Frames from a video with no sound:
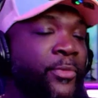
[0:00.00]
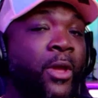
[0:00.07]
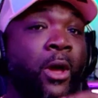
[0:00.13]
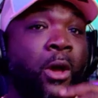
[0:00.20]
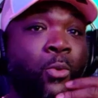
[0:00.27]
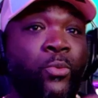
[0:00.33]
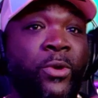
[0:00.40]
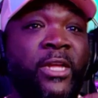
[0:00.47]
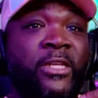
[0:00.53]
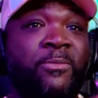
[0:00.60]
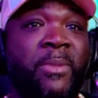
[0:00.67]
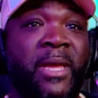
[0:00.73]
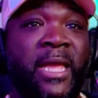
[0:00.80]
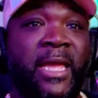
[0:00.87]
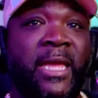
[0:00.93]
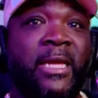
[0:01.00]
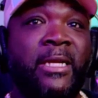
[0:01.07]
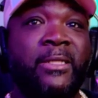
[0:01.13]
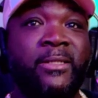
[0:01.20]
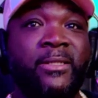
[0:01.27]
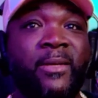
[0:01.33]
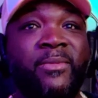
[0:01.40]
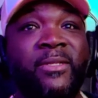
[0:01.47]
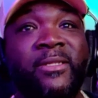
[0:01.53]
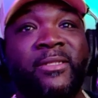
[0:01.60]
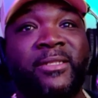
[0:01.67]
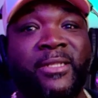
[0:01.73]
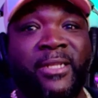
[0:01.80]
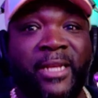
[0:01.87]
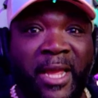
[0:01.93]
a wristband or something
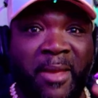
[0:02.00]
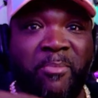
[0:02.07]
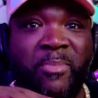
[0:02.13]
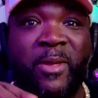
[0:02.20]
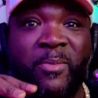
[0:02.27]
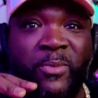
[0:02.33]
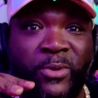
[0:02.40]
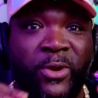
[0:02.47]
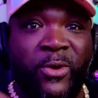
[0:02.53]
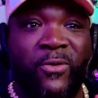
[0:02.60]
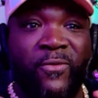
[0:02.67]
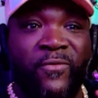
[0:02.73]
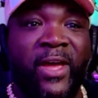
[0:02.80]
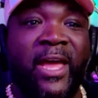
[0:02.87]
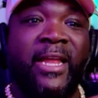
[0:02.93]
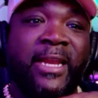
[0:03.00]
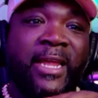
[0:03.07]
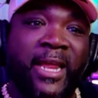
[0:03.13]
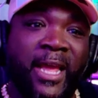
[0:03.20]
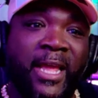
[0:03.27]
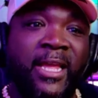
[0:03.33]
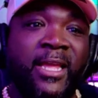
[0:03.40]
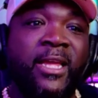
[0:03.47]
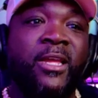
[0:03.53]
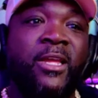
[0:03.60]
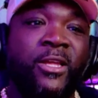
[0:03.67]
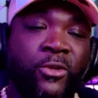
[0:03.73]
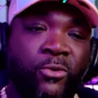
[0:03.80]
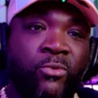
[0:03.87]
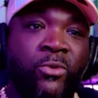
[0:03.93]
to let people notify that, hey,
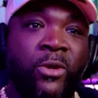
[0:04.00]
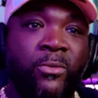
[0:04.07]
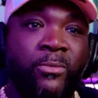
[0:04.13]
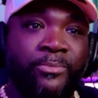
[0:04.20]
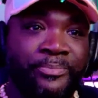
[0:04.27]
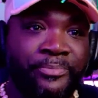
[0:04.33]
you know,